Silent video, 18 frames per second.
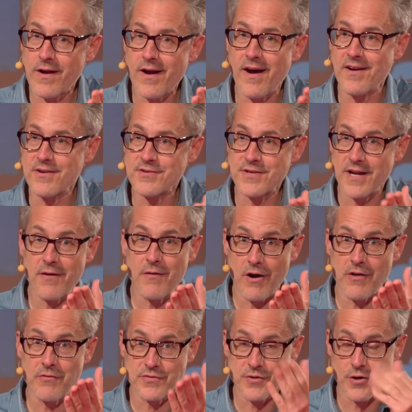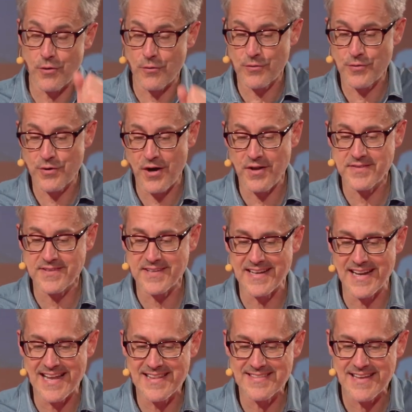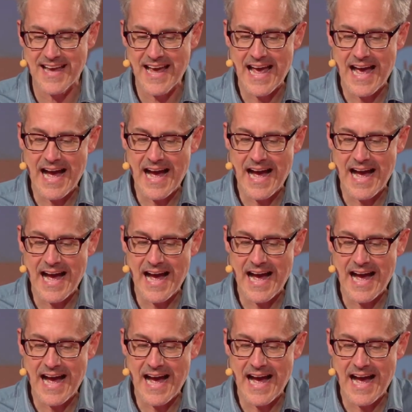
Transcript: country, around the whole continent.